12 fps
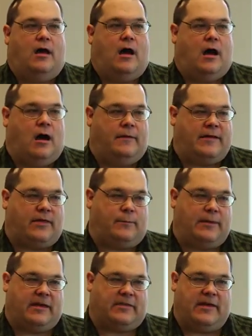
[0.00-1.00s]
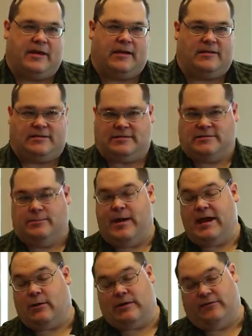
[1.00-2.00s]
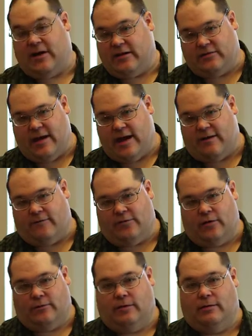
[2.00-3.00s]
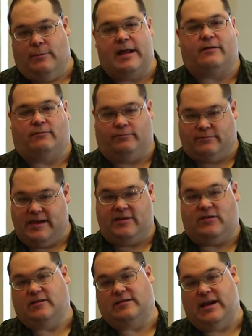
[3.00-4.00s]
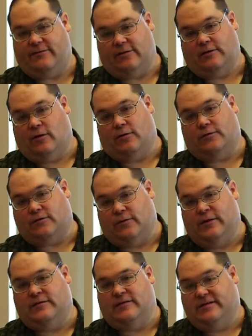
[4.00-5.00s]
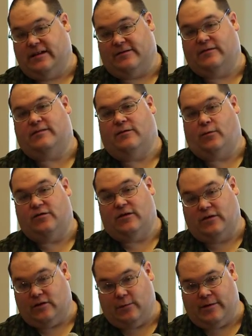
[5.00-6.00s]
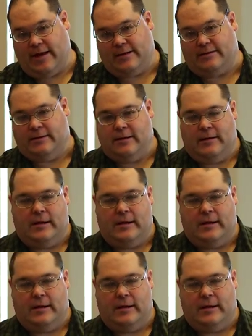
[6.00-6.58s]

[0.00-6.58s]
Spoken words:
The other big thing is, depending on what device you have, the amount of things you can save to the local storage is different, or what you can do with that.